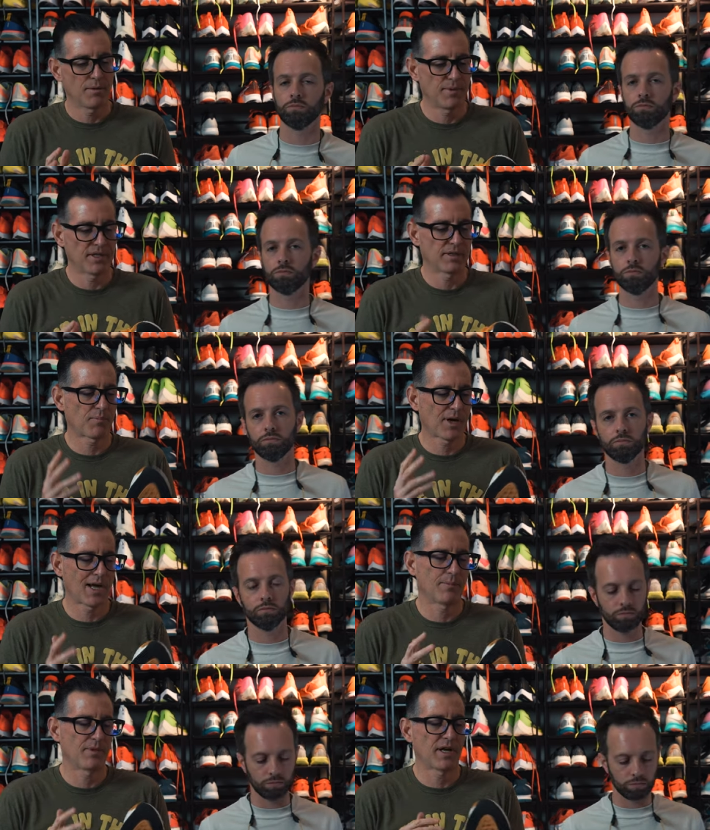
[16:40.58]
Speaker 1: but the
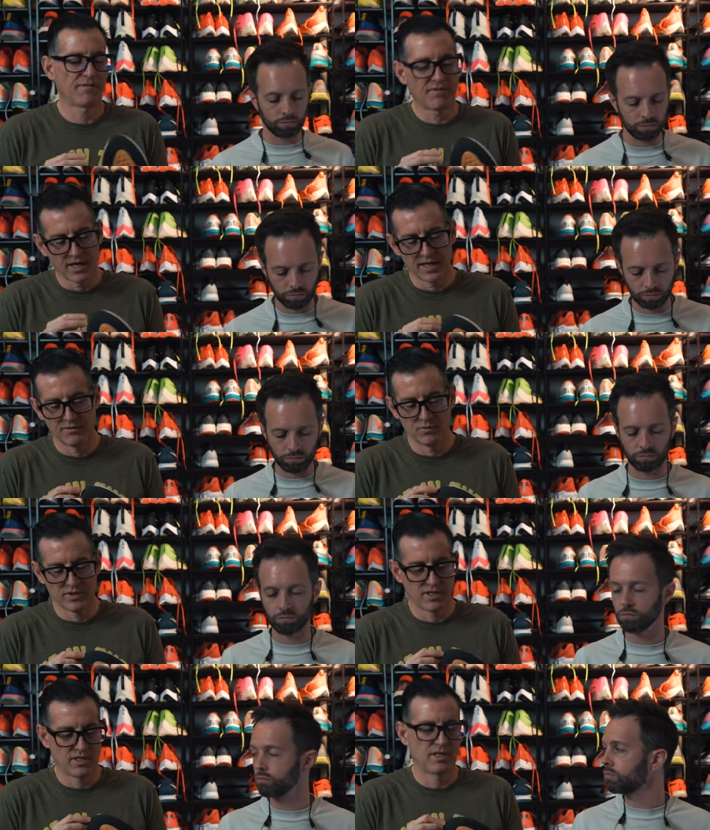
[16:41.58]
problem that I find
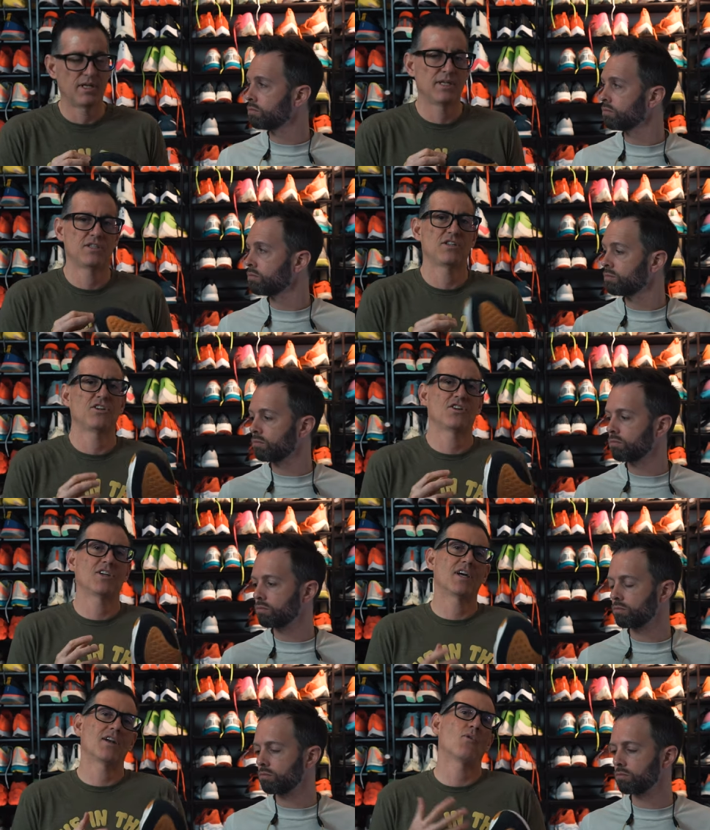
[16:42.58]
with it is
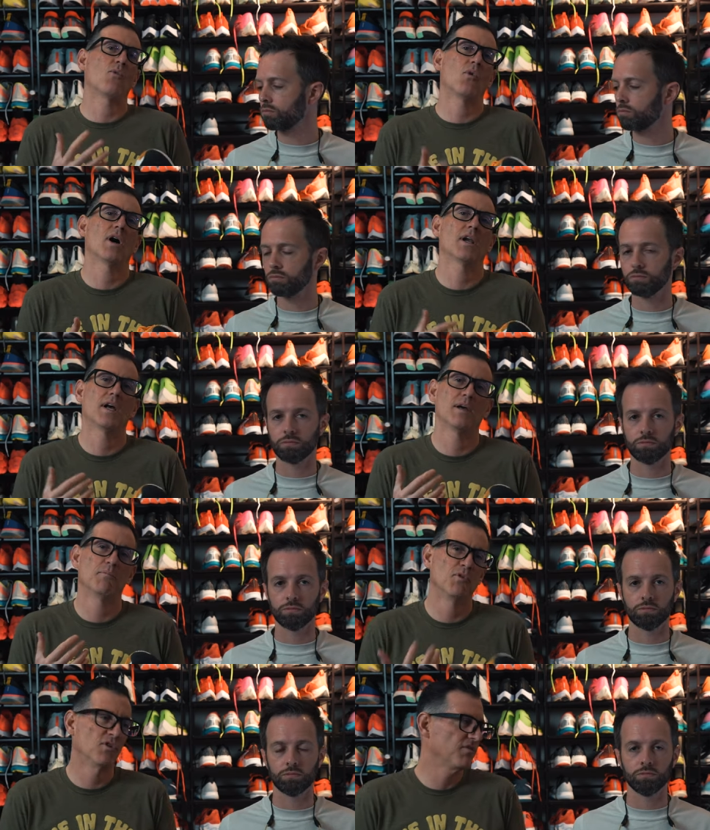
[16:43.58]
you're gonna wanna
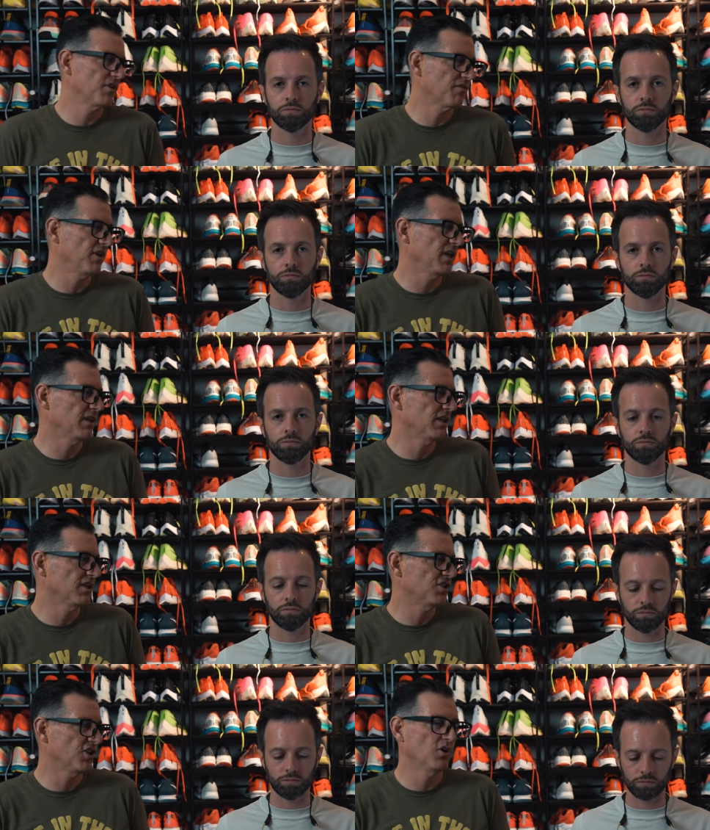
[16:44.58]
move your feet in
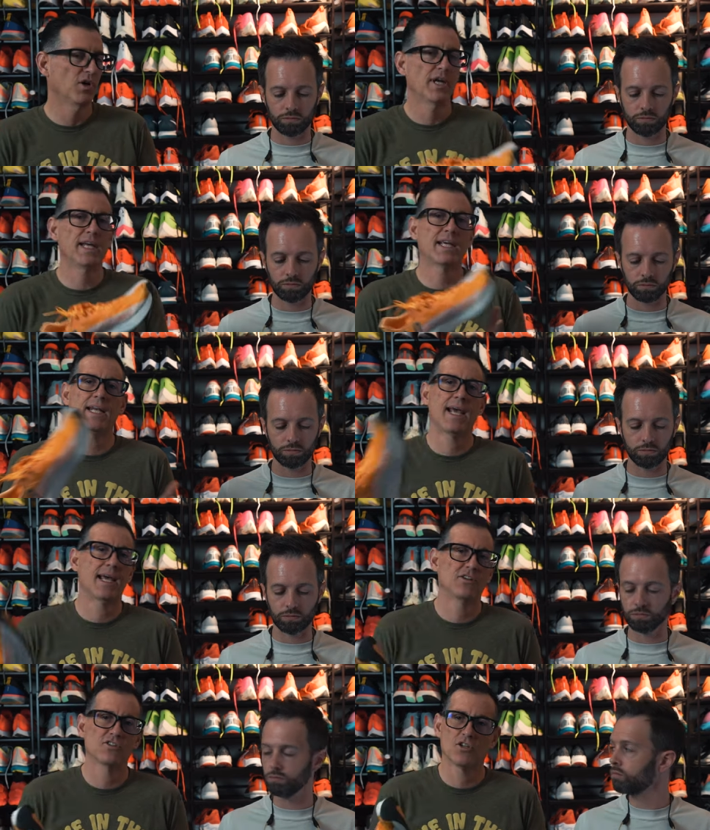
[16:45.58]
this shoe. It can
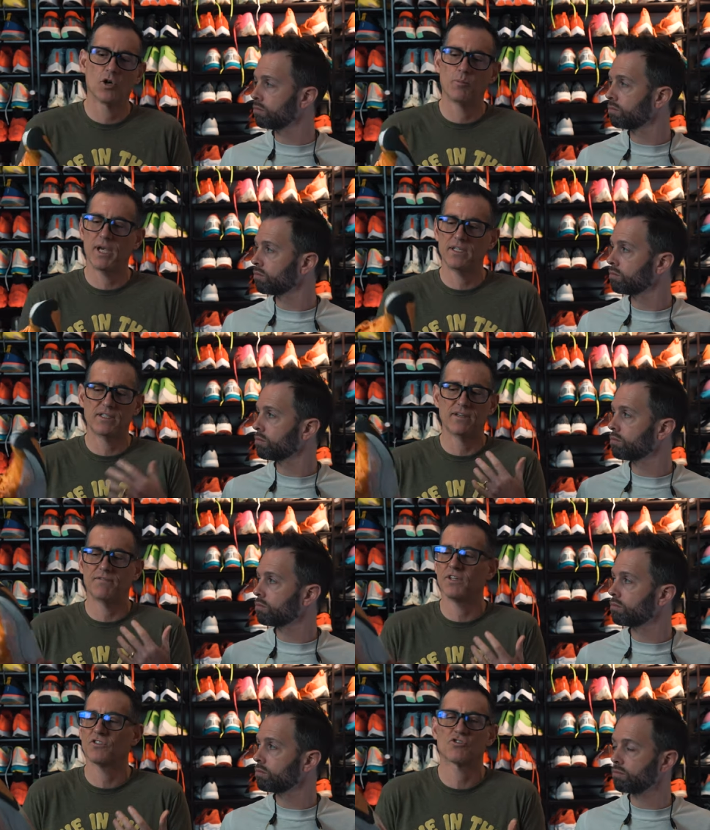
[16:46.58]
handle slow paces. It
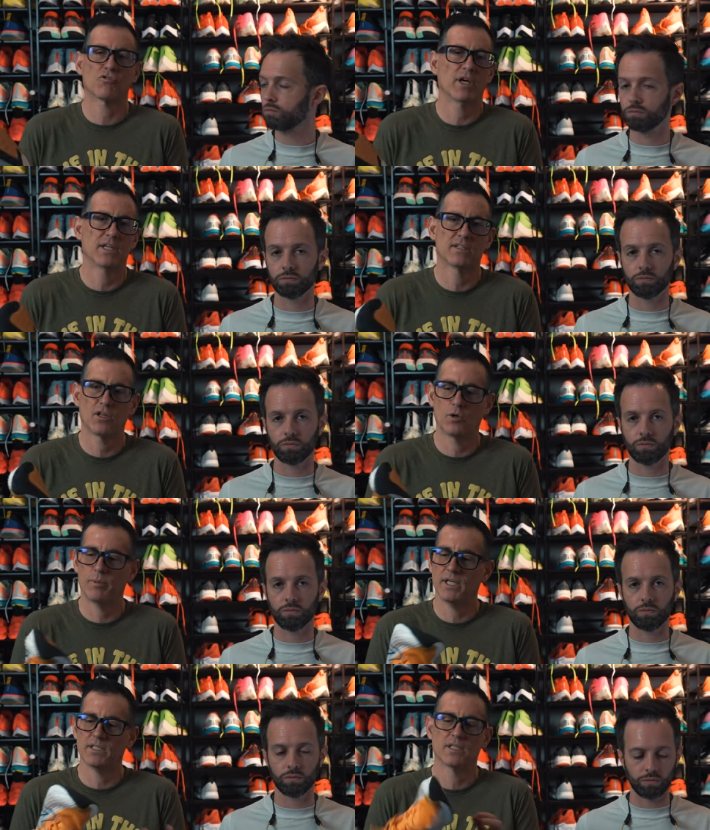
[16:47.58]
feels great at slow
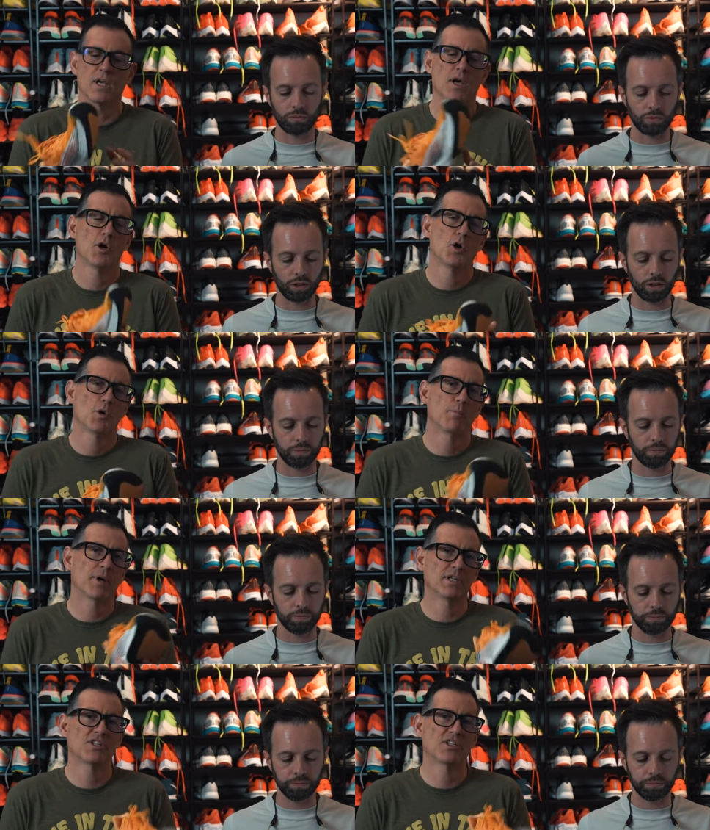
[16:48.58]
paces. Okay. But